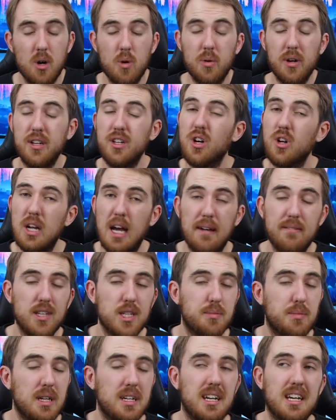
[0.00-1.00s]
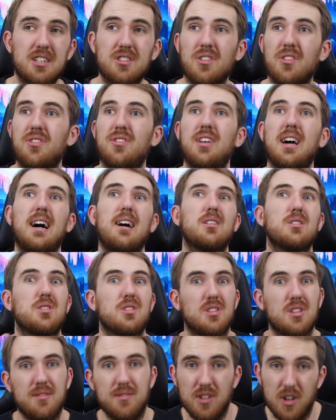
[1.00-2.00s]
where you don't have to spend extra
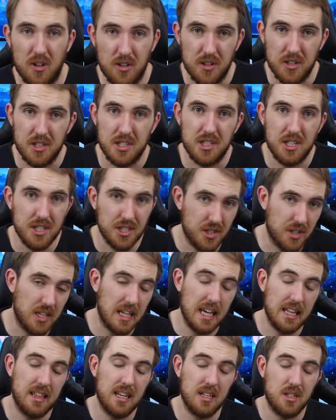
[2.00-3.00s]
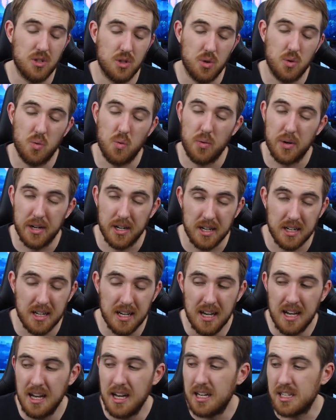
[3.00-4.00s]
thousands of dollars just to get that to work.
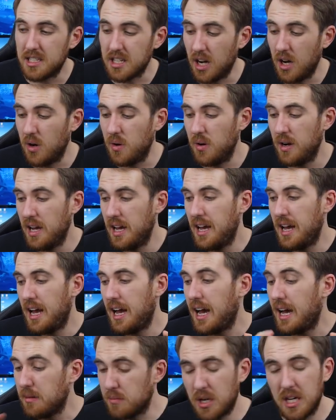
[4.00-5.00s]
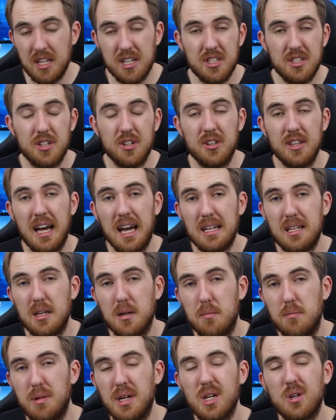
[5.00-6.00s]
So I'm going to do that,
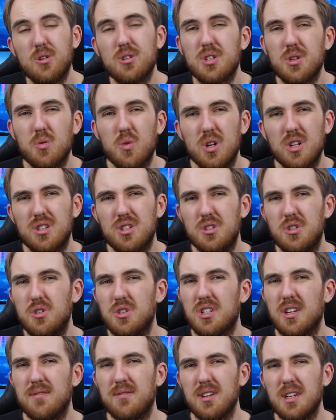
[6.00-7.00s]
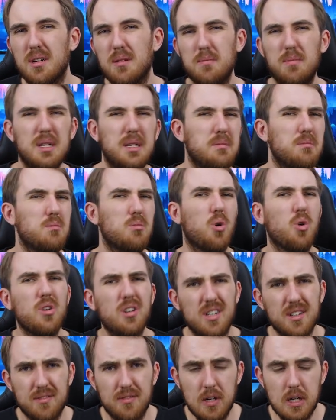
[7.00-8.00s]
but I also want to do something a bit more
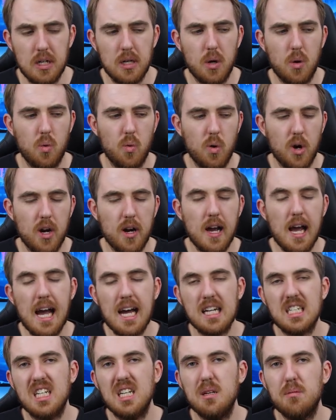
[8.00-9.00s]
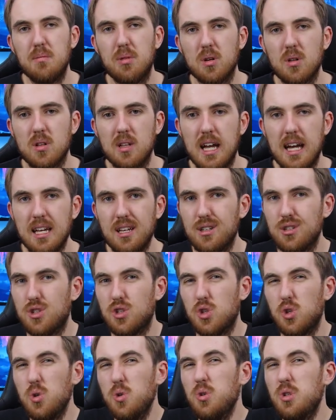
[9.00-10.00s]
different where I actually build like
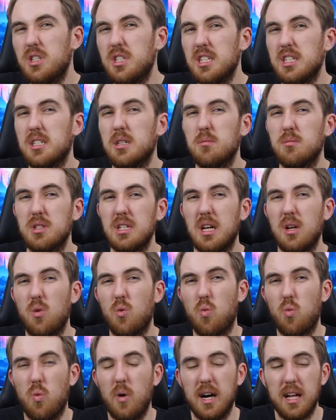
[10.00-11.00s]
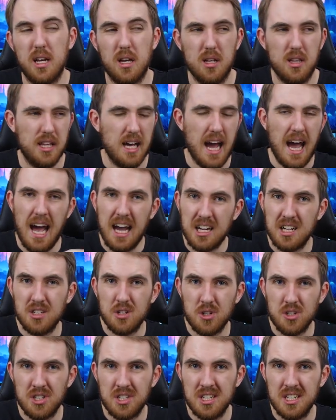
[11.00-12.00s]
two systems in one, the
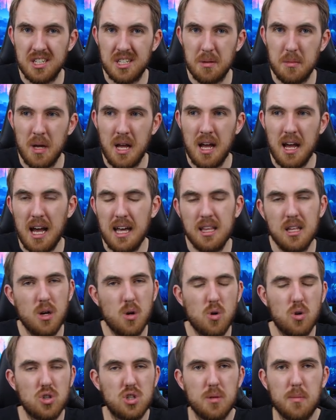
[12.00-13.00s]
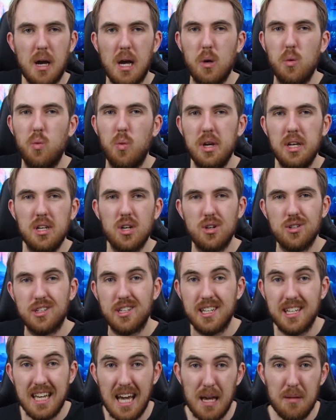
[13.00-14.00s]
Hackintosh system and then also my Windows
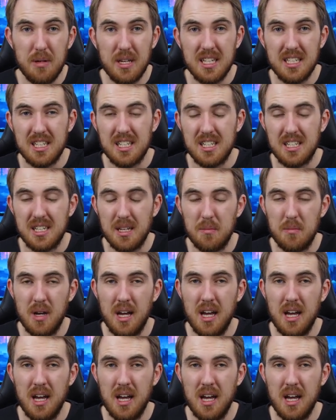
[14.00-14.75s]
gaming system.